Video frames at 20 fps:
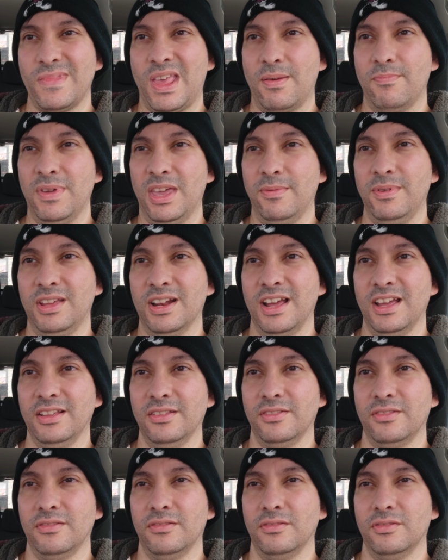maybe like
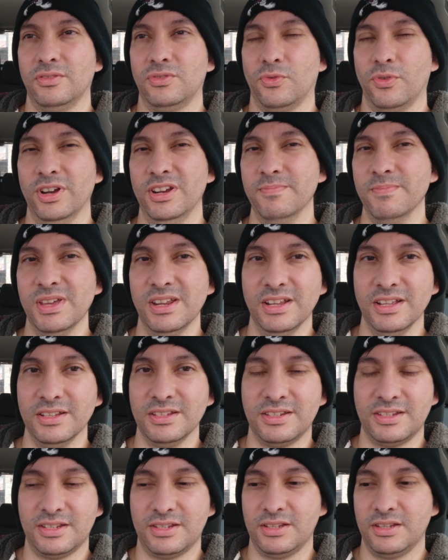20
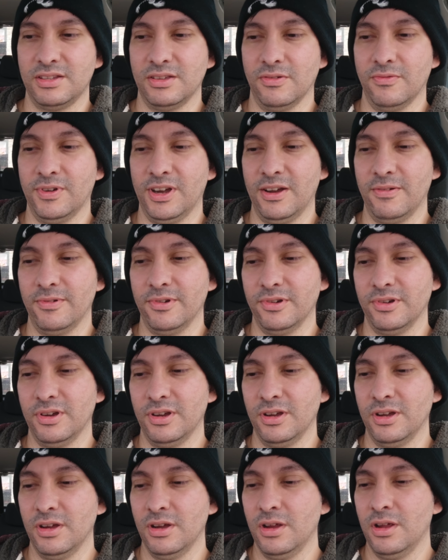minutes or whatever
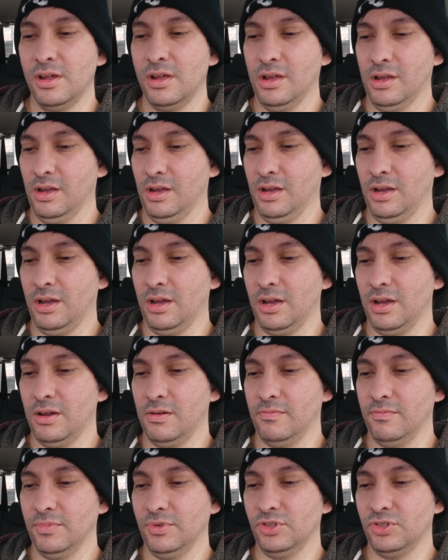
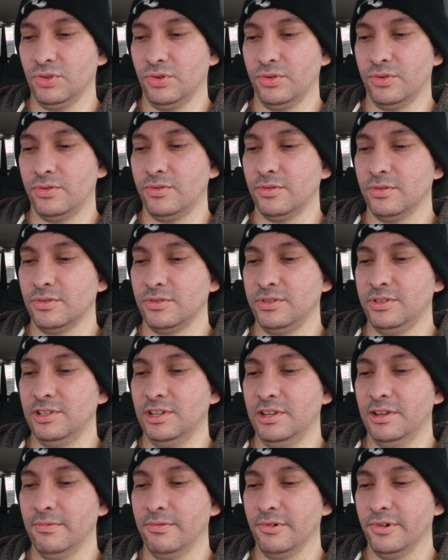um, in total to
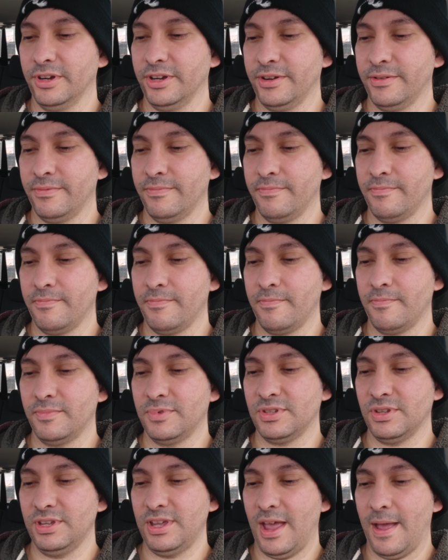deliver.
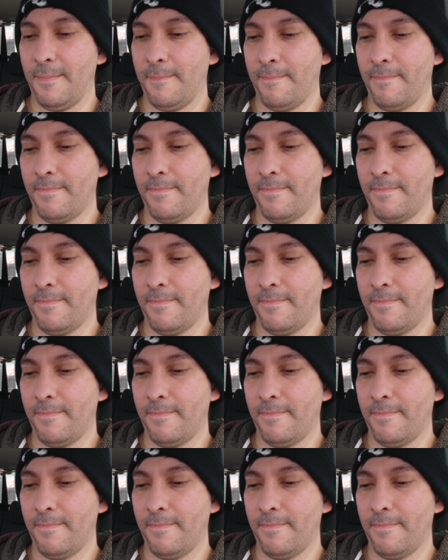So yeah.